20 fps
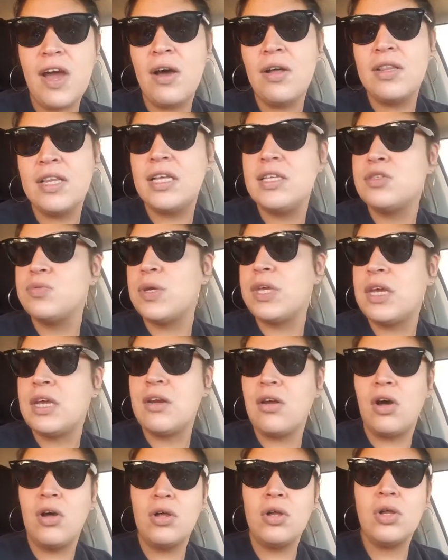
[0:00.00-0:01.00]
outlets. We
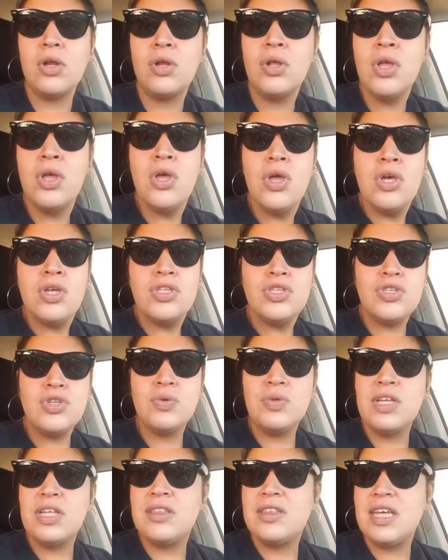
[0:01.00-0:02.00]
can all
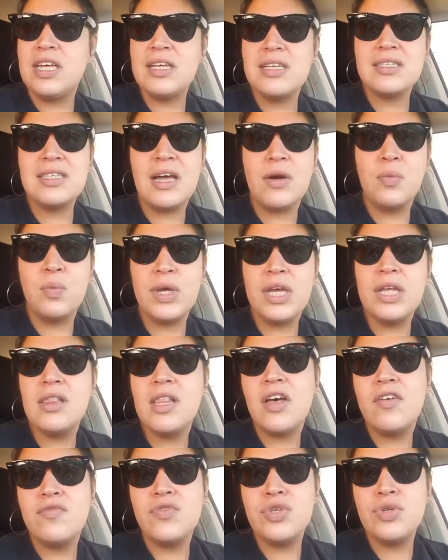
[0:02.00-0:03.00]
do the things that we
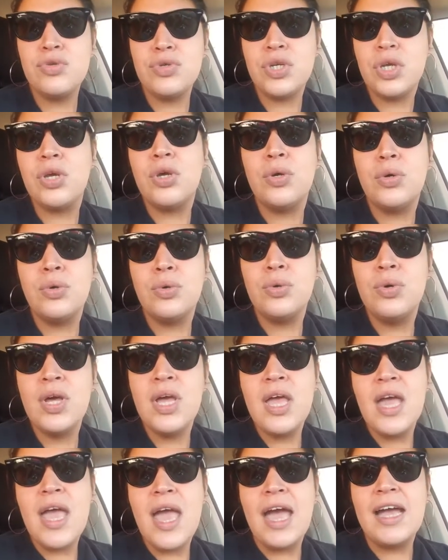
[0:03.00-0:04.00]
love to do
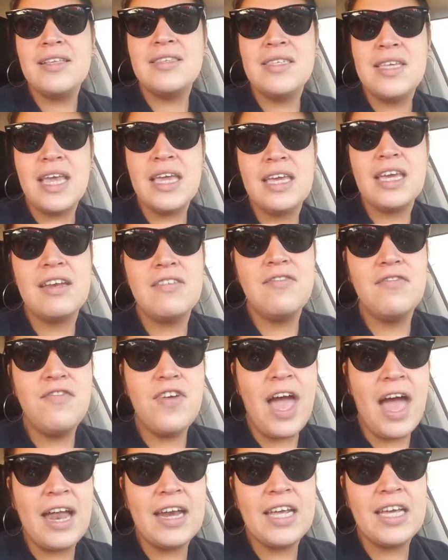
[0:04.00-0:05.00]
and take
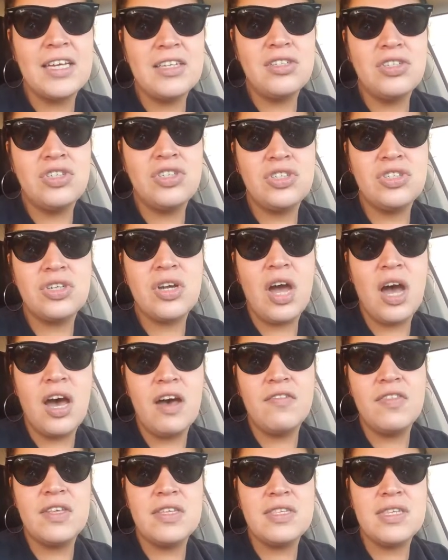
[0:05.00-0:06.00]
advantage
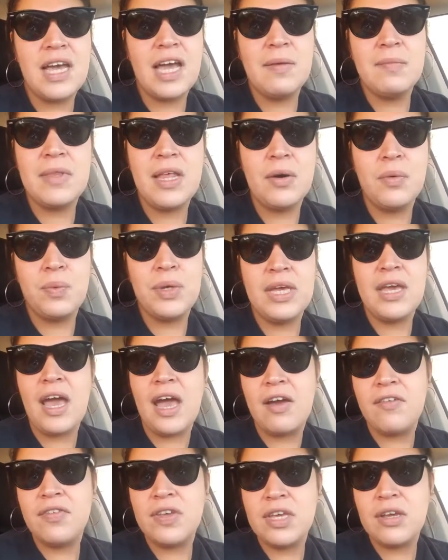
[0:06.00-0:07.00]
of the time that we
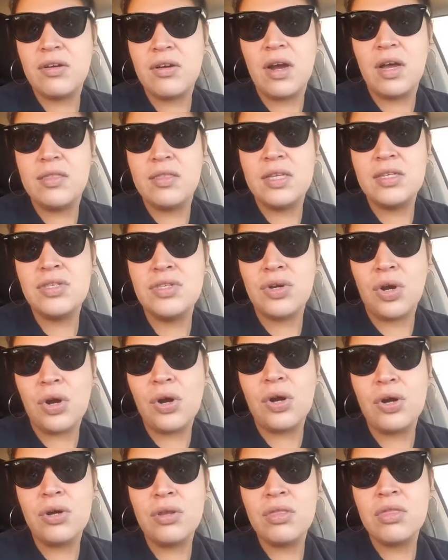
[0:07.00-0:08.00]
have here on this
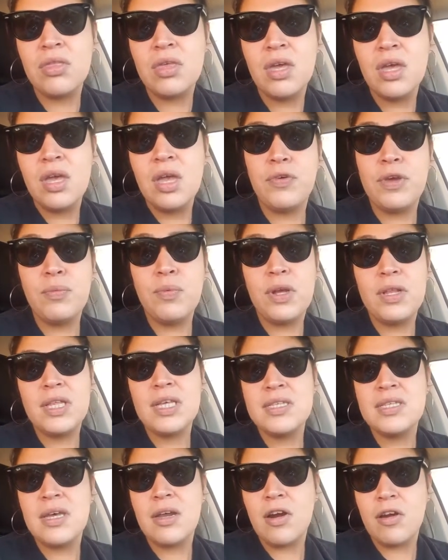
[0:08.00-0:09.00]
earth if we
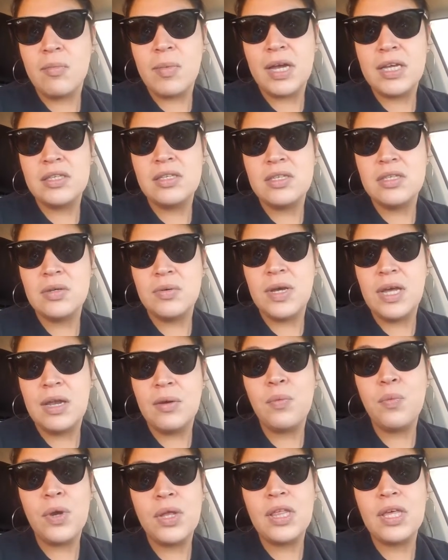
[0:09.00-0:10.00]
really set our minds to it
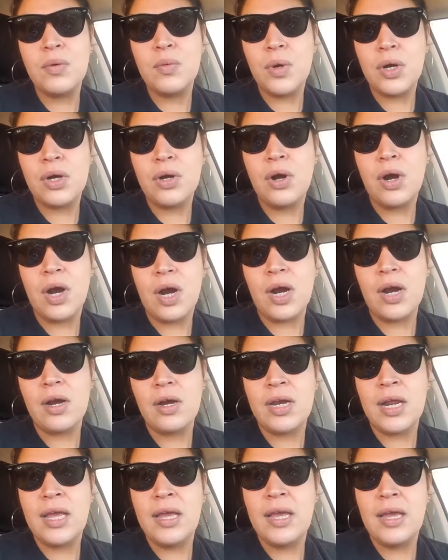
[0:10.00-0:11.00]
and really work
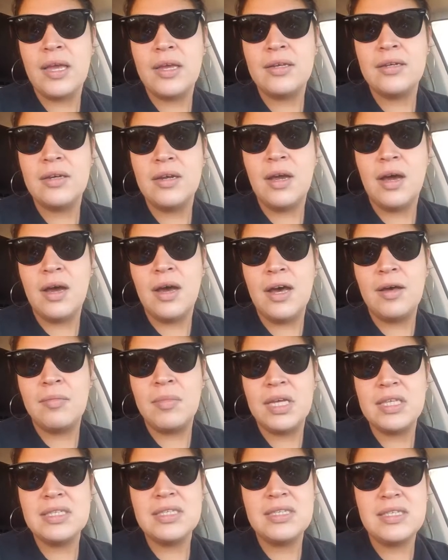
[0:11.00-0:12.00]
hard and
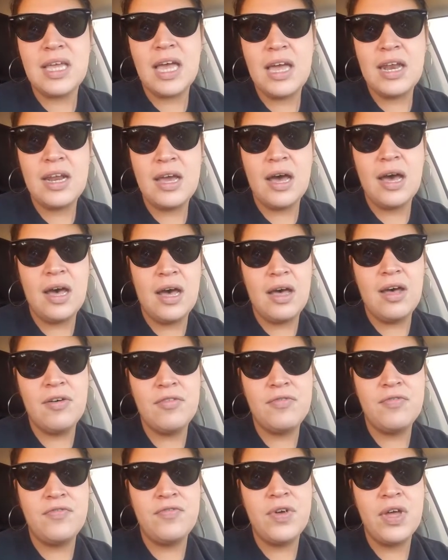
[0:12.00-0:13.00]
um, instead
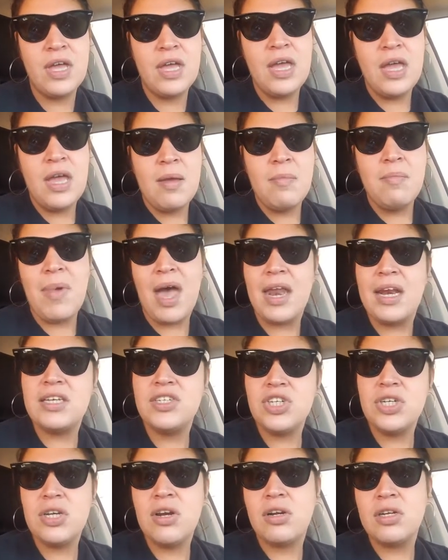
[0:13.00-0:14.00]
of
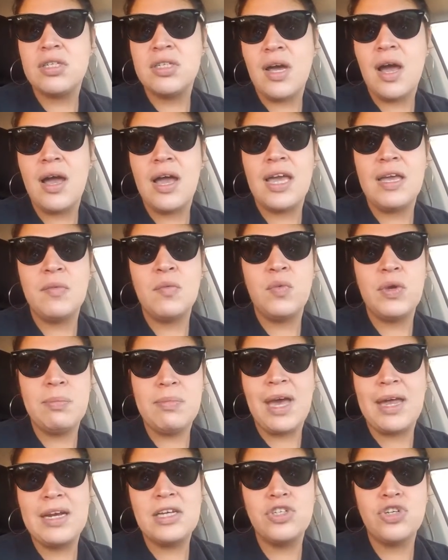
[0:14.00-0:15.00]
managing our time we
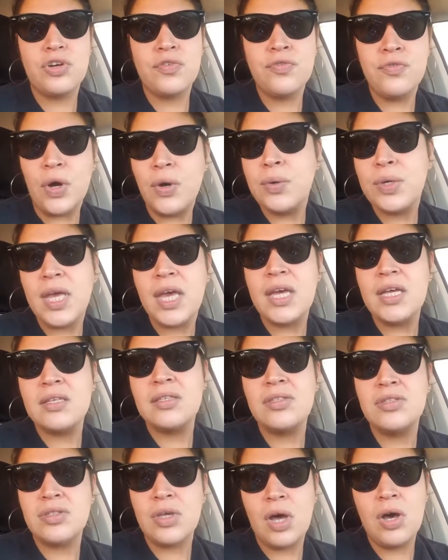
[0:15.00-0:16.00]
manage our
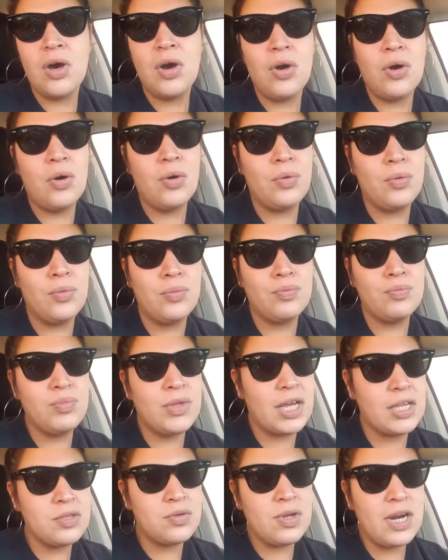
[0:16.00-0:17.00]
focus so
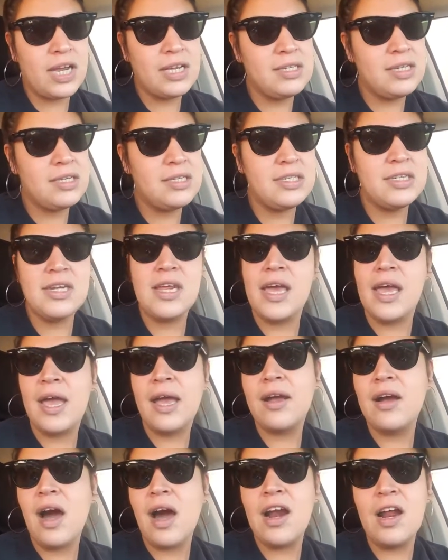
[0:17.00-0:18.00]
that's what i did today
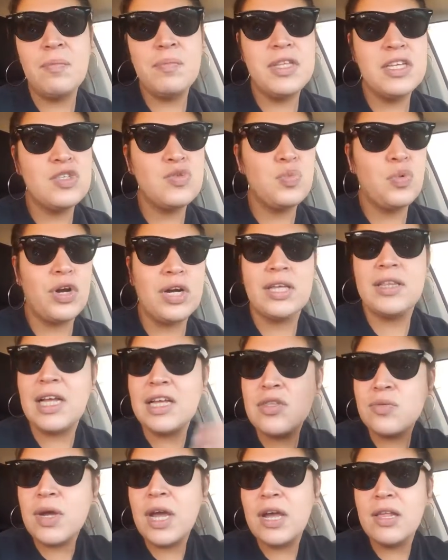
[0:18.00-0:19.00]
i got up this morning
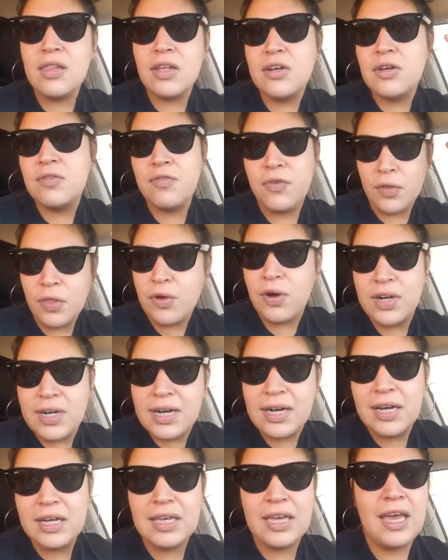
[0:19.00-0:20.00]
that's why i look
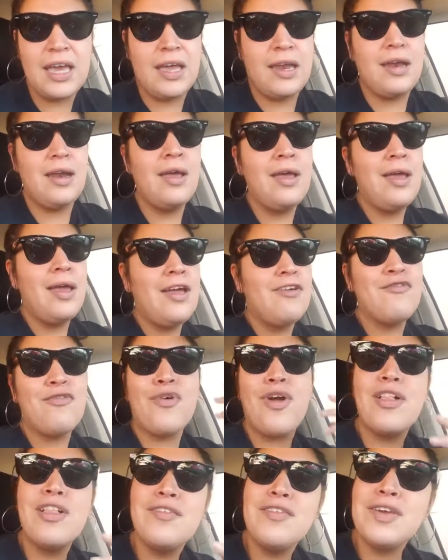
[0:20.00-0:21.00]
fodonga again for
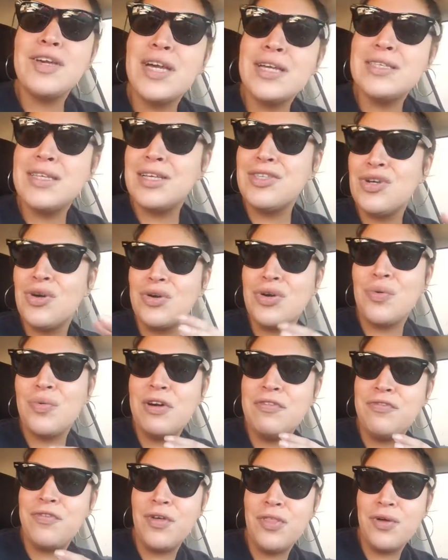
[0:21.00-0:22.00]
all of you guys that don't know
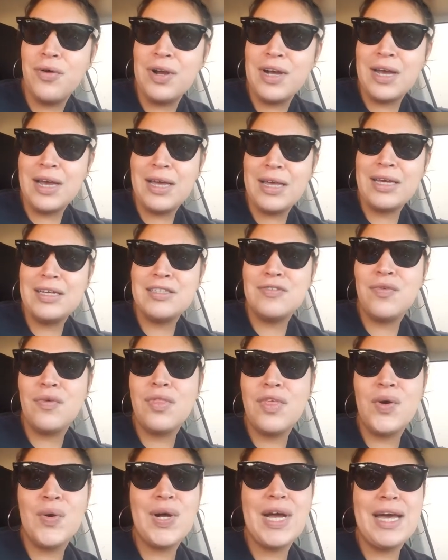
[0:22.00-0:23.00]
what fodonga is
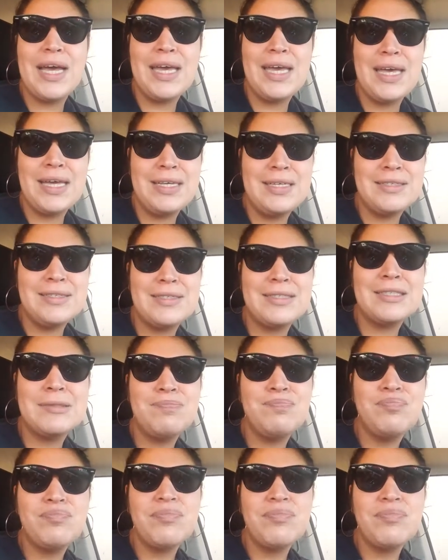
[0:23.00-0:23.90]
fodonga is